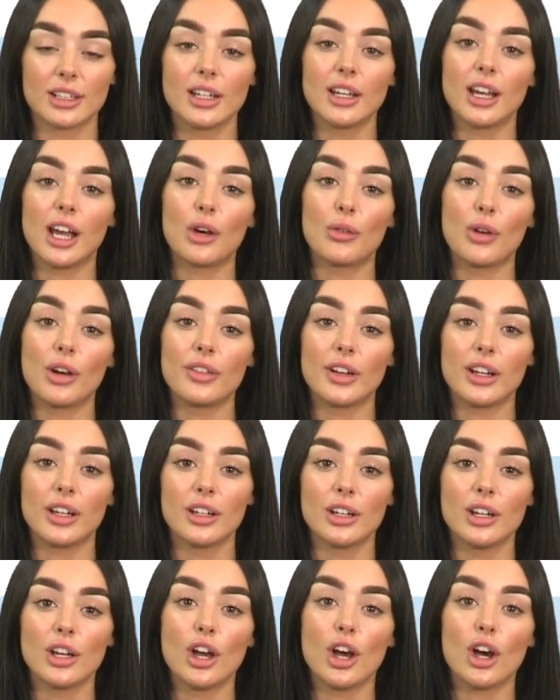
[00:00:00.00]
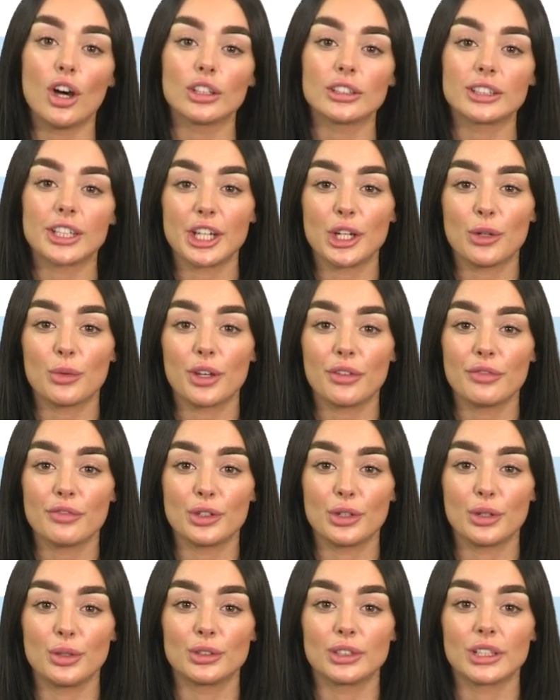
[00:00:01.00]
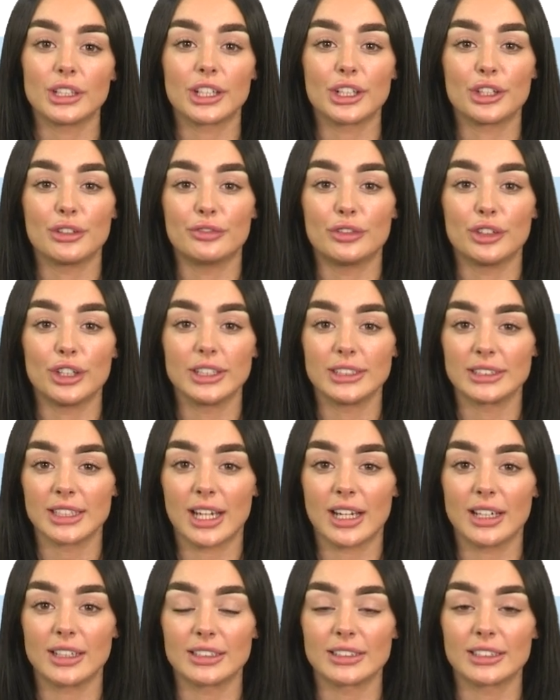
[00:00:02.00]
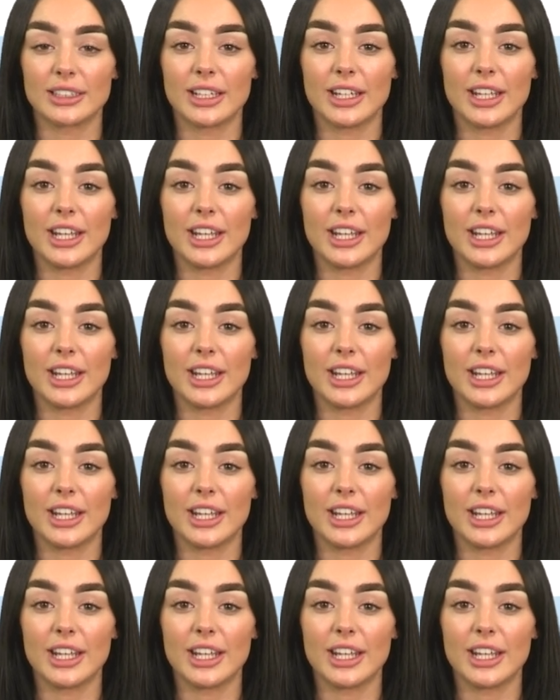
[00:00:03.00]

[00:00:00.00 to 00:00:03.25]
However, hot takeaway food can avoid tax